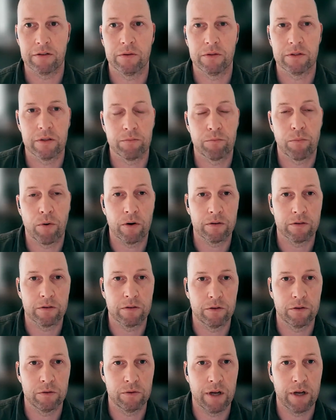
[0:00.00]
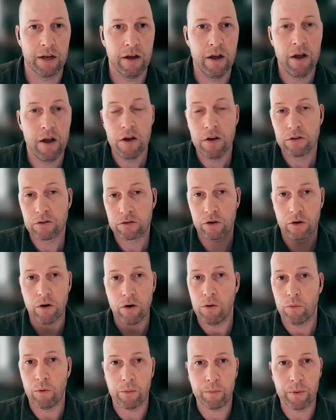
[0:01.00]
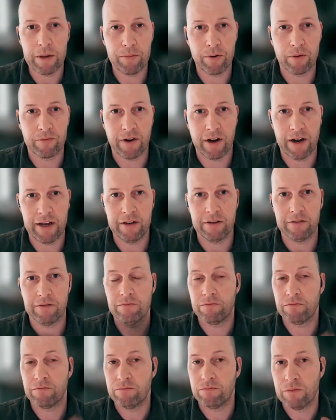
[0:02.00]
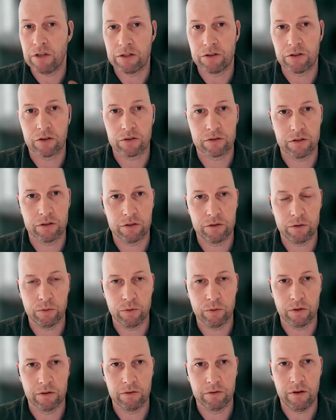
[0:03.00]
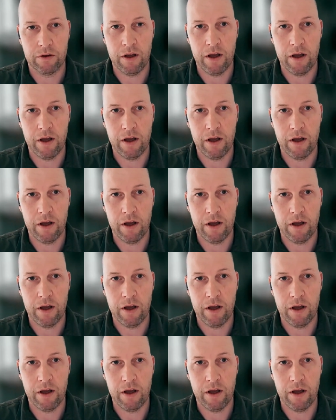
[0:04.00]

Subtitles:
So it's important to do that. So what we provide is just a tool